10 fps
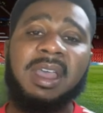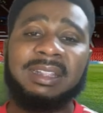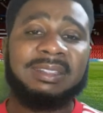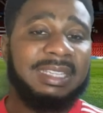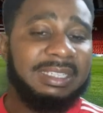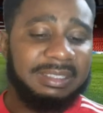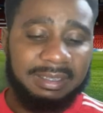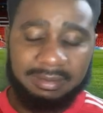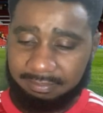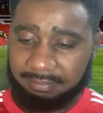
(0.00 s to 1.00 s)
a
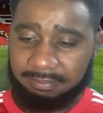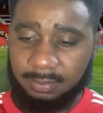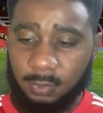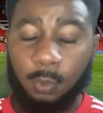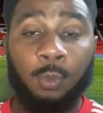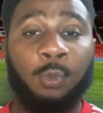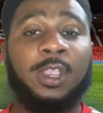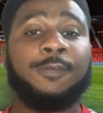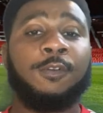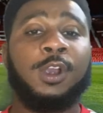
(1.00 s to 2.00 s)
decent
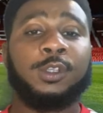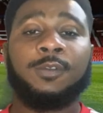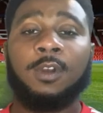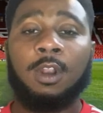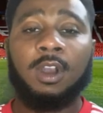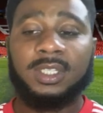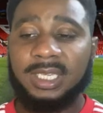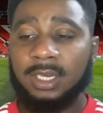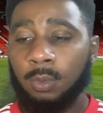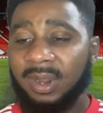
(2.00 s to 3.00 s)
week for us with a loss
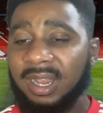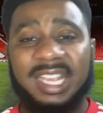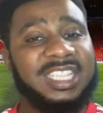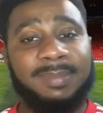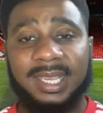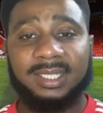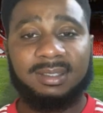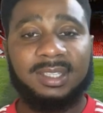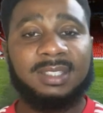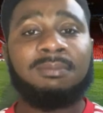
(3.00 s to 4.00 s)
and a win. It's
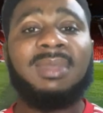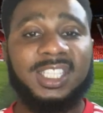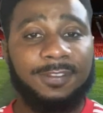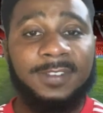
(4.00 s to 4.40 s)
mixed. It's mixed